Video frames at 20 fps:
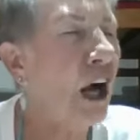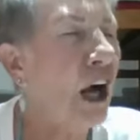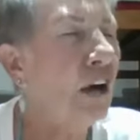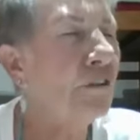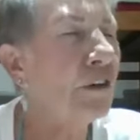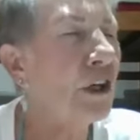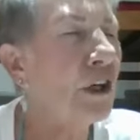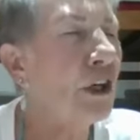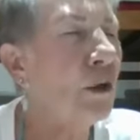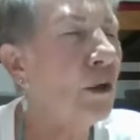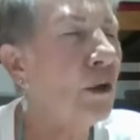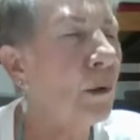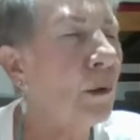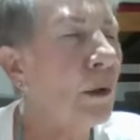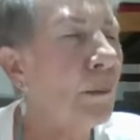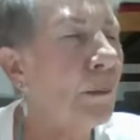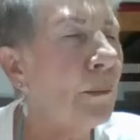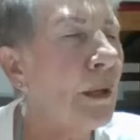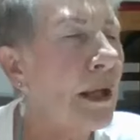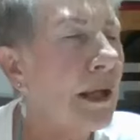over you
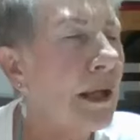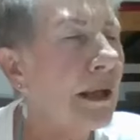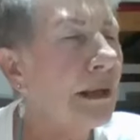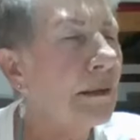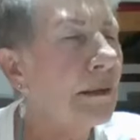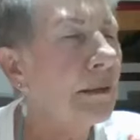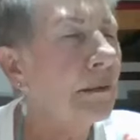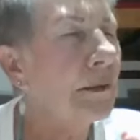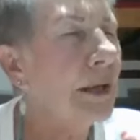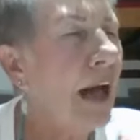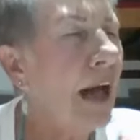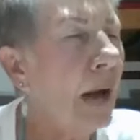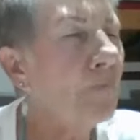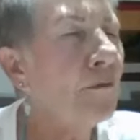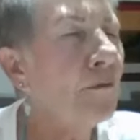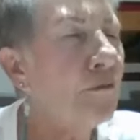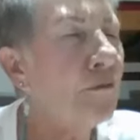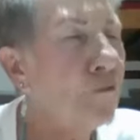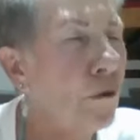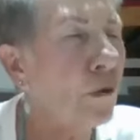will
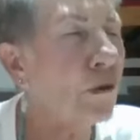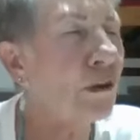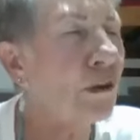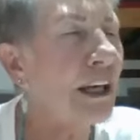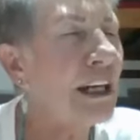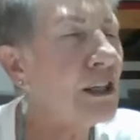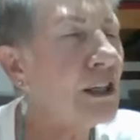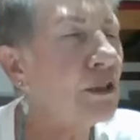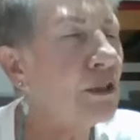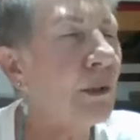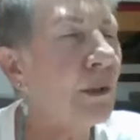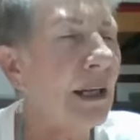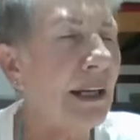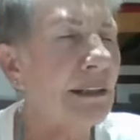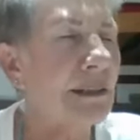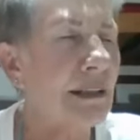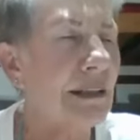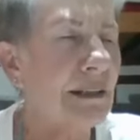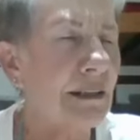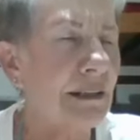come forth into
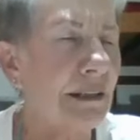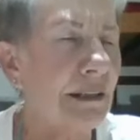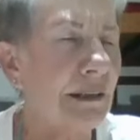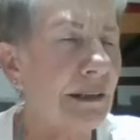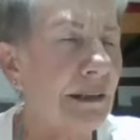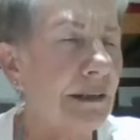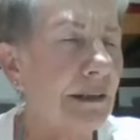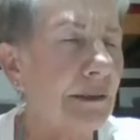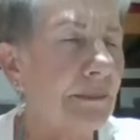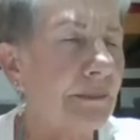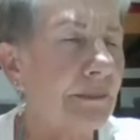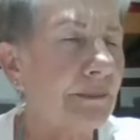existence.